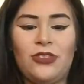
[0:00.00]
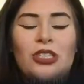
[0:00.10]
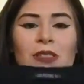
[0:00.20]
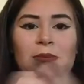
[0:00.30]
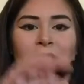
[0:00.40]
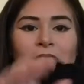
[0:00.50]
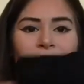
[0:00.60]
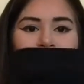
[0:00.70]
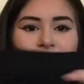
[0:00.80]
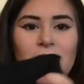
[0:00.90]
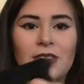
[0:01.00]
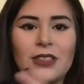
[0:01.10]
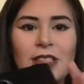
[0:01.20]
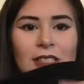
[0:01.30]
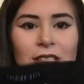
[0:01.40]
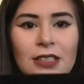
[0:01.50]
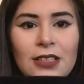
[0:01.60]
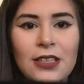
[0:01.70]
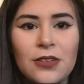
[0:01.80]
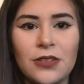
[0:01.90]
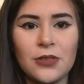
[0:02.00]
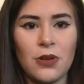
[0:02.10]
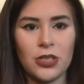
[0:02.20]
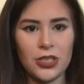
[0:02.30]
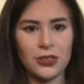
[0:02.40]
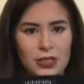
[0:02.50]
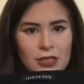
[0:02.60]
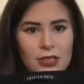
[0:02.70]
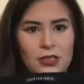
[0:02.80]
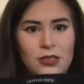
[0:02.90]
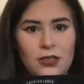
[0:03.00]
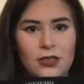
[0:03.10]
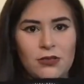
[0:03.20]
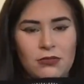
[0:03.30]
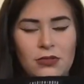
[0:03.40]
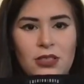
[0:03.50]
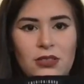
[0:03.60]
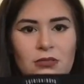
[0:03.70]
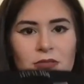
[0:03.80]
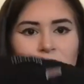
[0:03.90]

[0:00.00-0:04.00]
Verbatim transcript: Trust me, they don't. See, like, they don't look washed out like this. They don't.